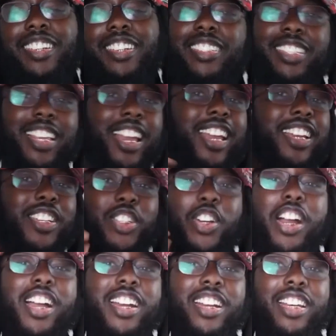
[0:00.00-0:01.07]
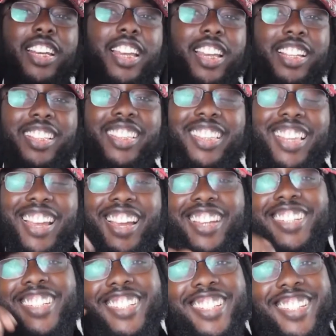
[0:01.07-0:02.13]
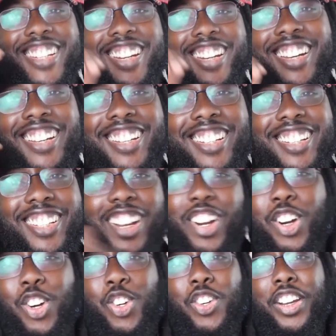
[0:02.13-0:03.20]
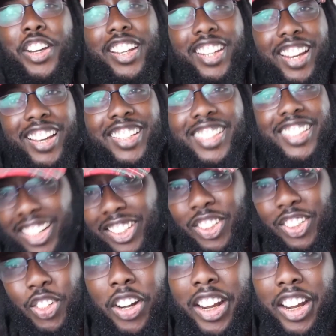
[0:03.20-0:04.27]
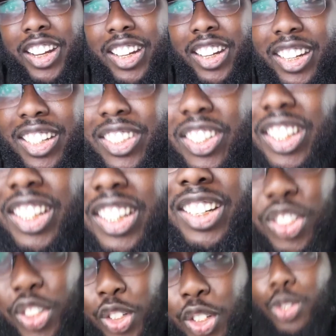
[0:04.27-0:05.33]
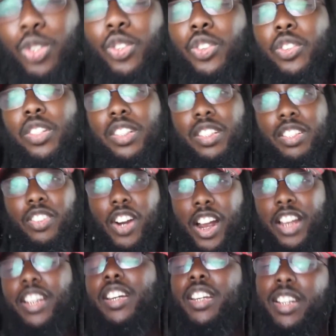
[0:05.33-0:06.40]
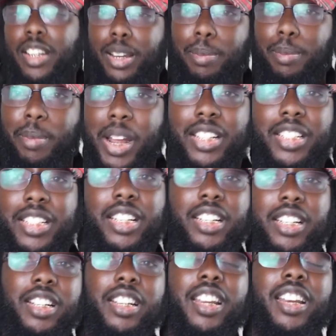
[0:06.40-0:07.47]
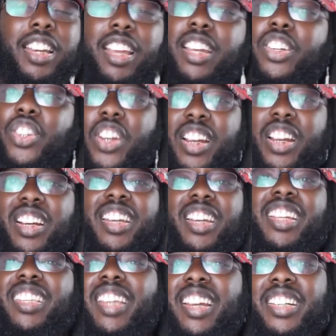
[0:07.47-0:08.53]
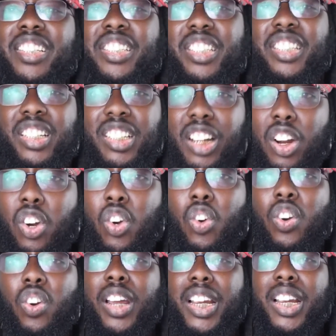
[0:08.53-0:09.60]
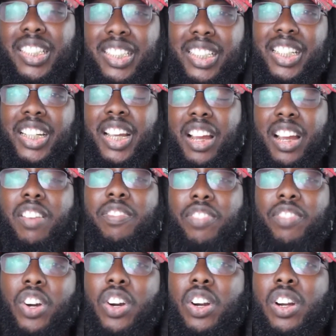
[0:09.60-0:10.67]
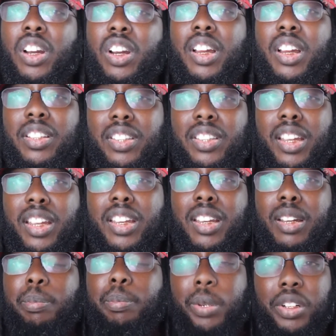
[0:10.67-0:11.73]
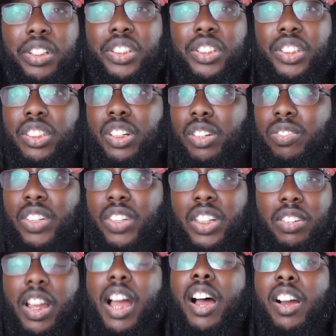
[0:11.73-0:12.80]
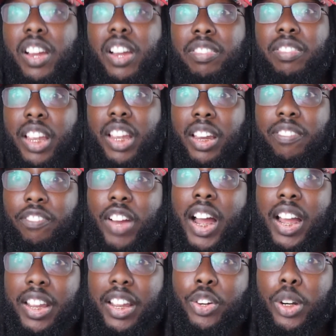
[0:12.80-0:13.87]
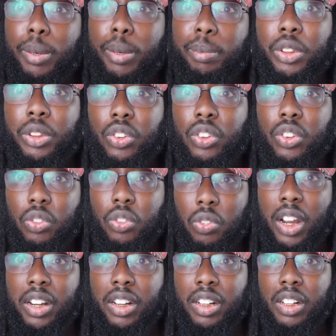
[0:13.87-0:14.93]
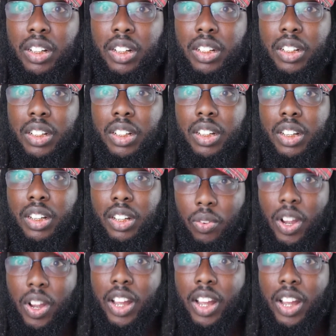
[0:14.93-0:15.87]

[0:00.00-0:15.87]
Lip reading: They try to let that shit go, nigga. They just created it in June, right, in MIT. And they trying to let that shit go and see how far they can push your if they can find criminals, right, while